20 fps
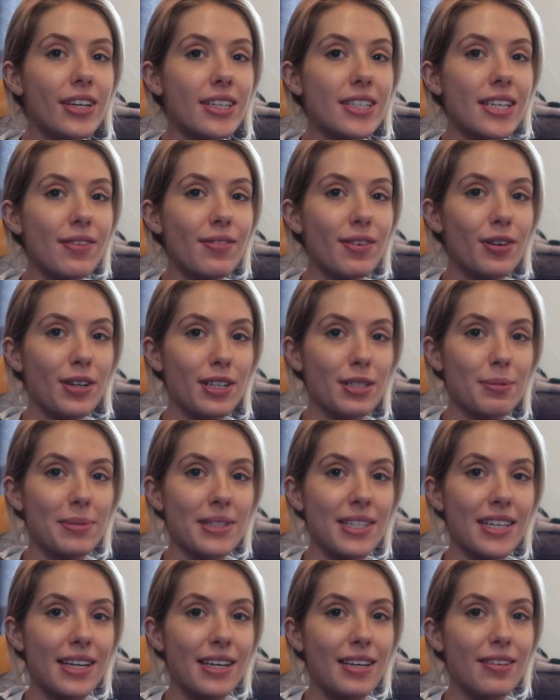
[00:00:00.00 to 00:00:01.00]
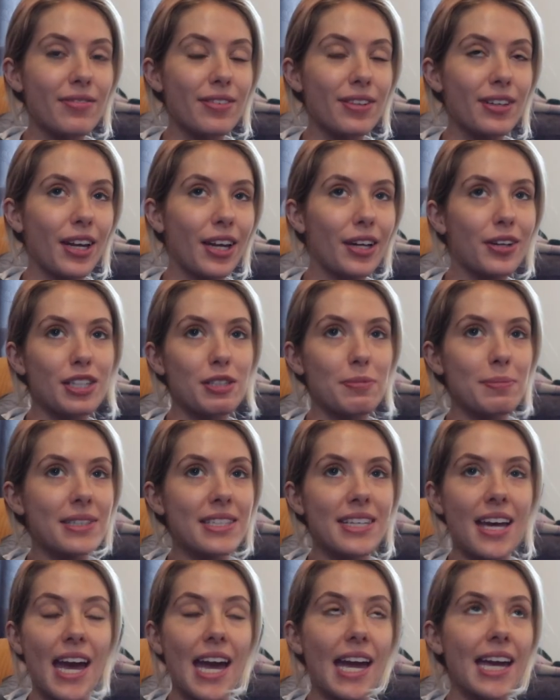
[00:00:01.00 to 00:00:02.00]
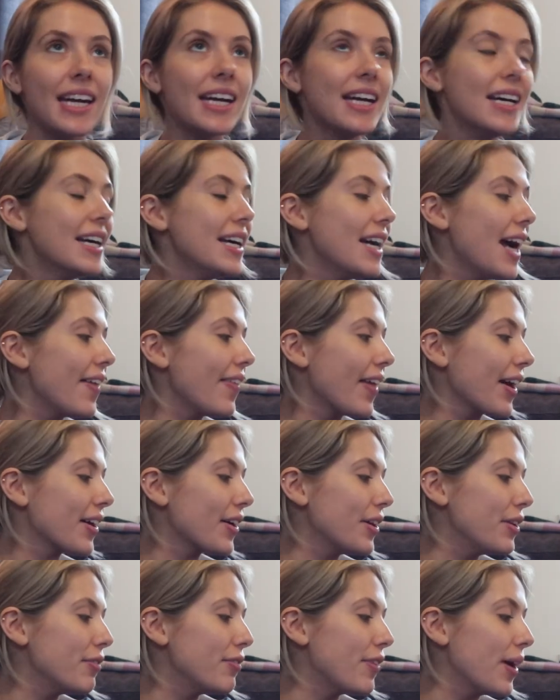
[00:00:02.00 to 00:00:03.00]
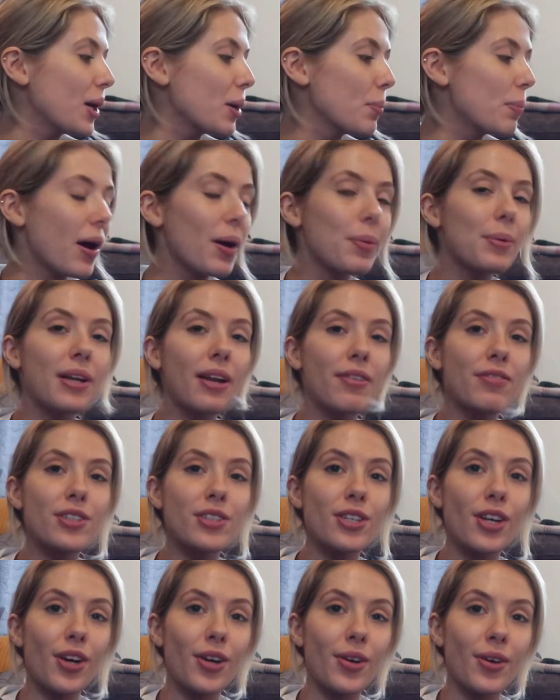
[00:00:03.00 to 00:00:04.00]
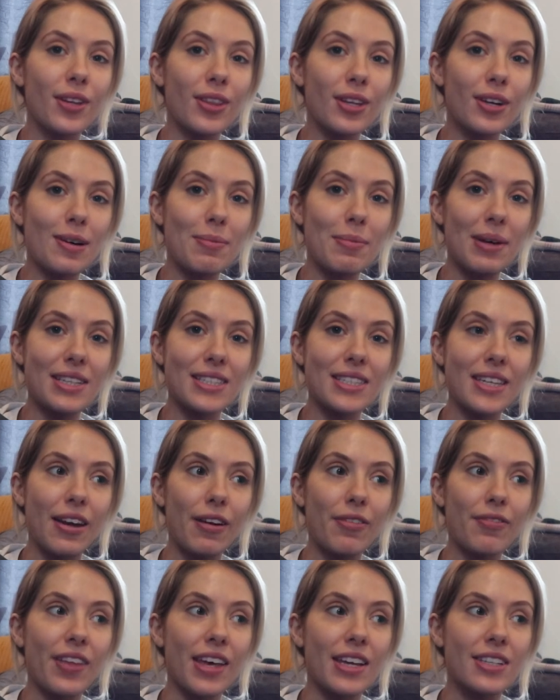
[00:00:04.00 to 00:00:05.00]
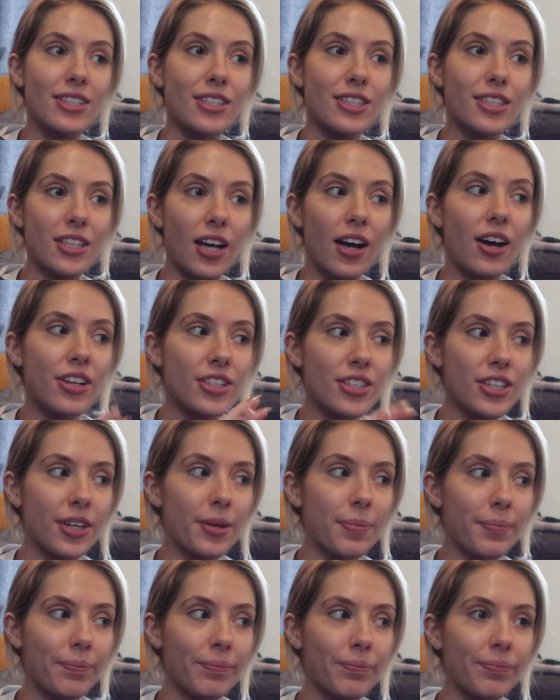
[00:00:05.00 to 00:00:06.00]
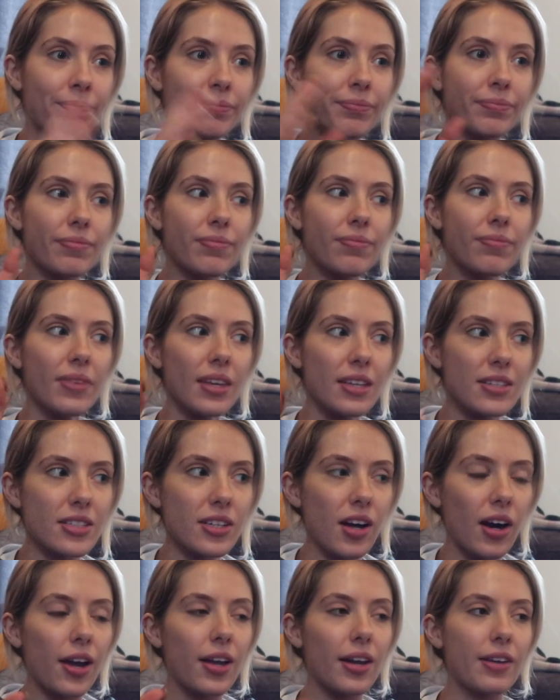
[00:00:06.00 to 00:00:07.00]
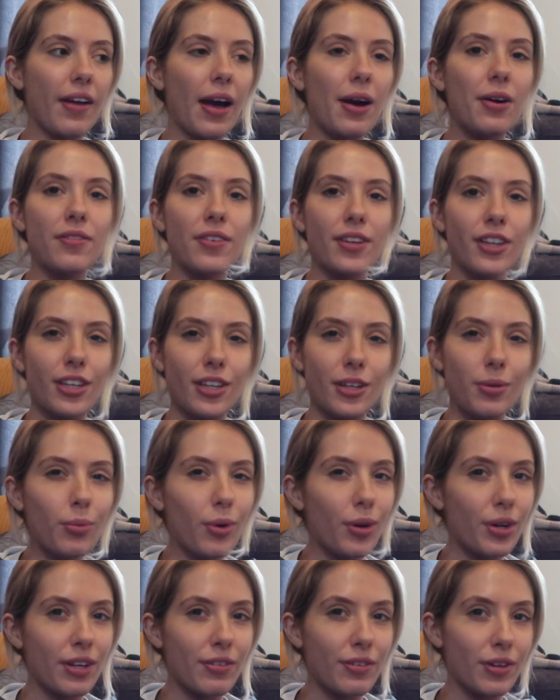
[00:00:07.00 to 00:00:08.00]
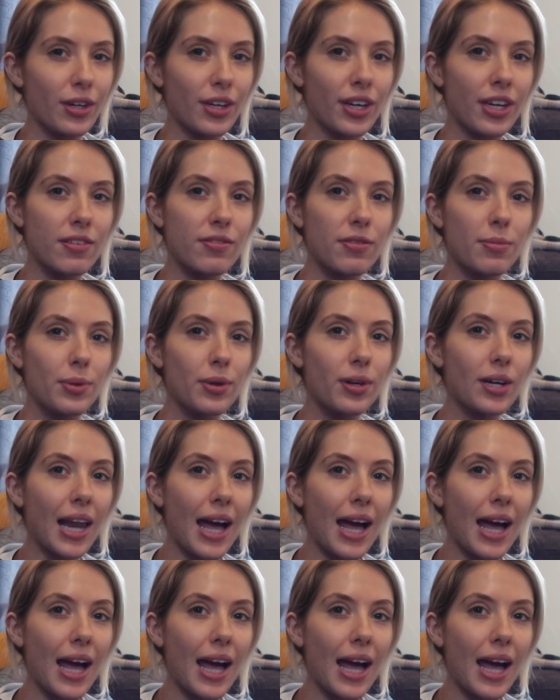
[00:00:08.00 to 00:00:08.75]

Year's Eve and Christmas Eve and like Christmas Day and that kind of thing. But I would love to know in the comments if there's a certain style of outfit that you want, if you're looking for more